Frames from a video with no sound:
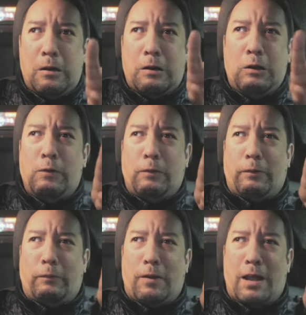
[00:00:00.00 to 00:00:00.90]
two
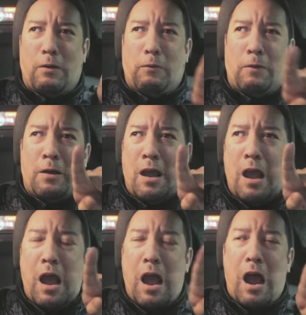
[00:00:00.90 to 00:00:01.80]
of them now,
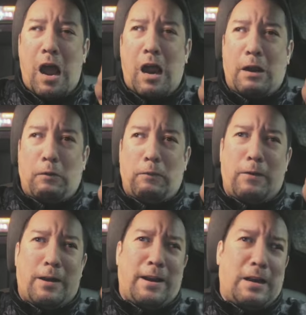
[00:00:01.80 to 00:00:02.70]
like
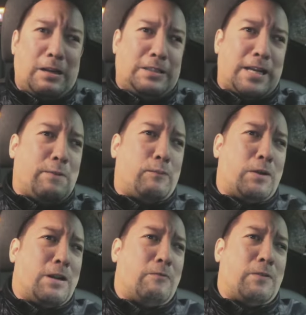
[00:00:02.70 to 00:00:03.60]
really the same
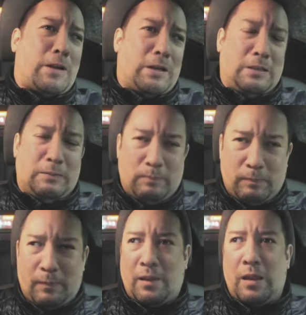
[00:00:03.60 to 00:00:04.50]
but different.
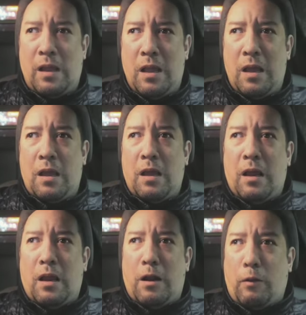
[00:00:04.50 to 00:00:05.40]

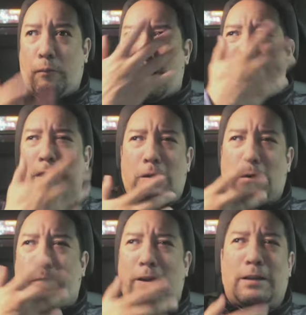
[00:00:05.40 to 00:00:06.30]
The paint
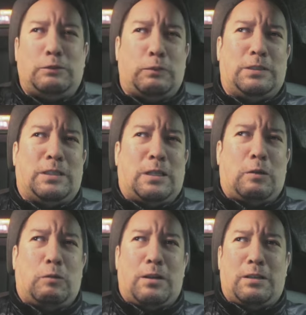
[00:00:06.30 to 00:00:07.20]
on the face was a
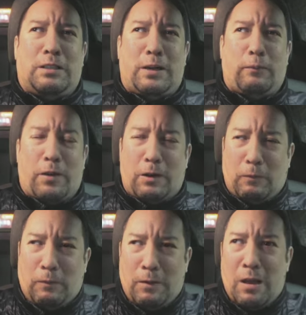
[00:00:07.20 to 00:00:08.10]
little the same, but